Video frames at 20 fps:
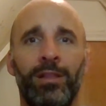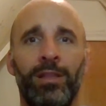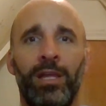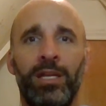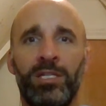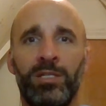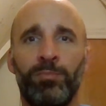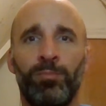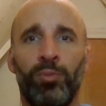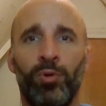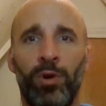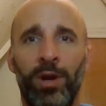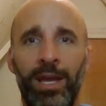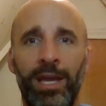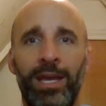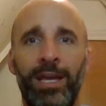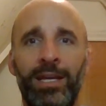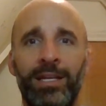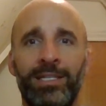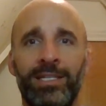Let's
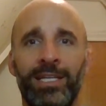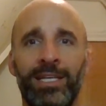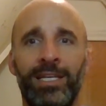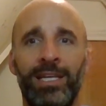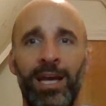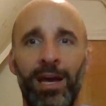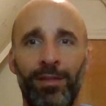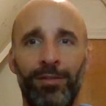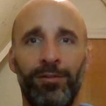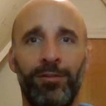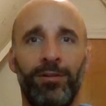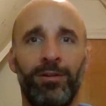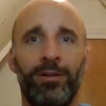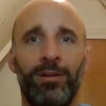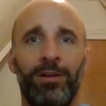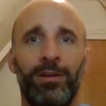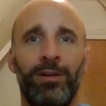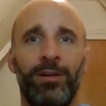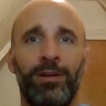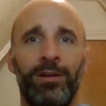pray together.
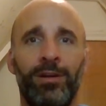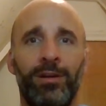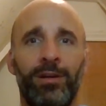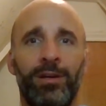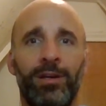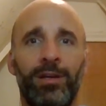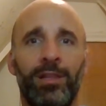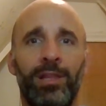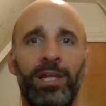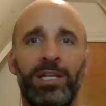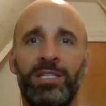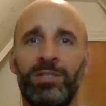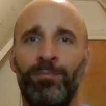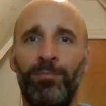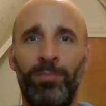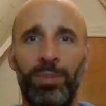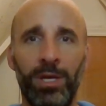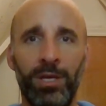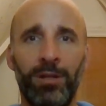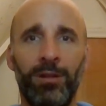Let's
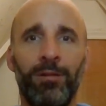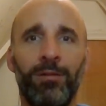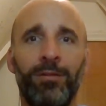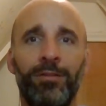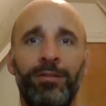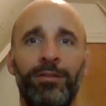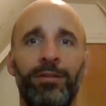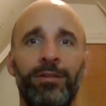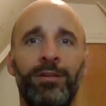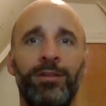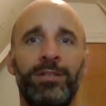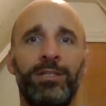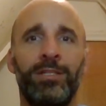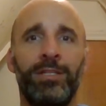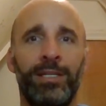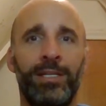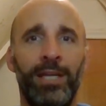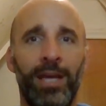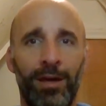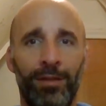build
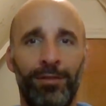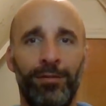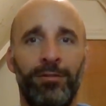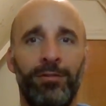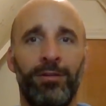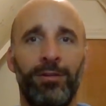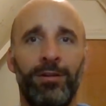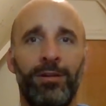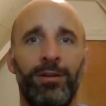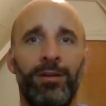together.